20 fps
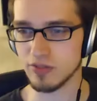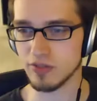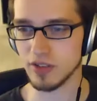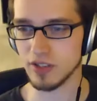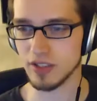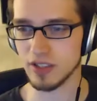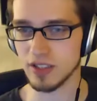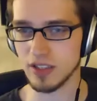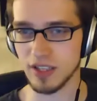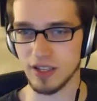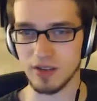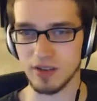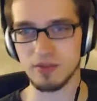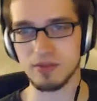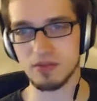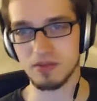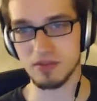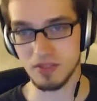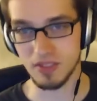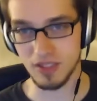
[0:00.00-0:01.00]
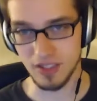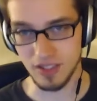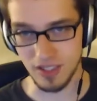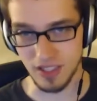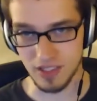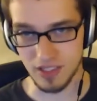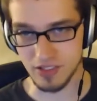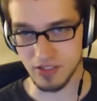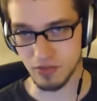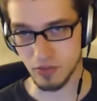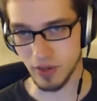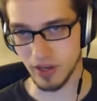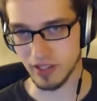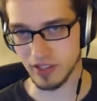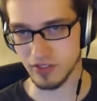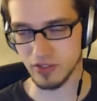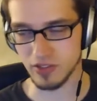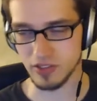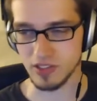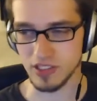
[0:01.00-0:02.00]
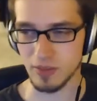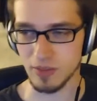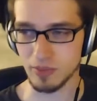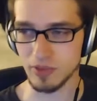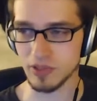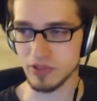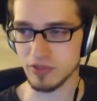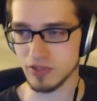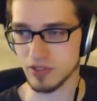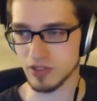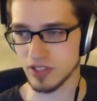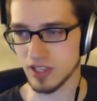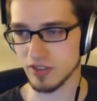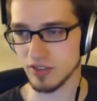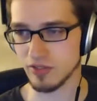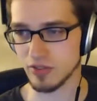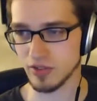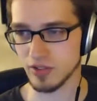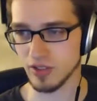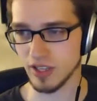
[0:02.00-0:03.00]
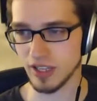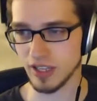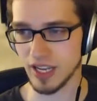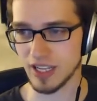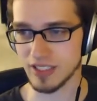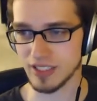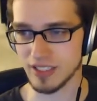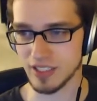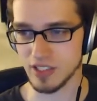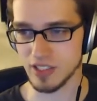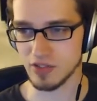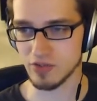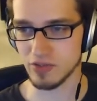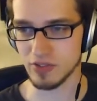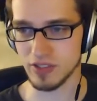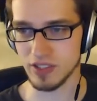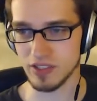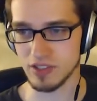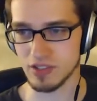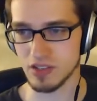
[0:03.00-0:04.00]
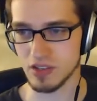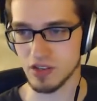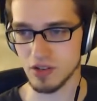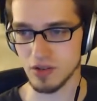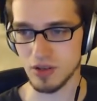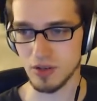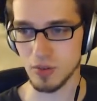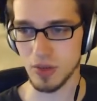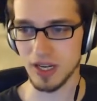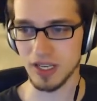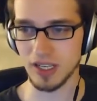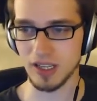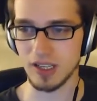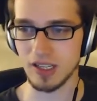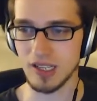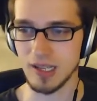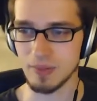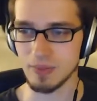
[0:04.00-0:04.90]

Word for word: for, like in the case of weddings, for example, if you're looking for like ideas for things to do at a wedding,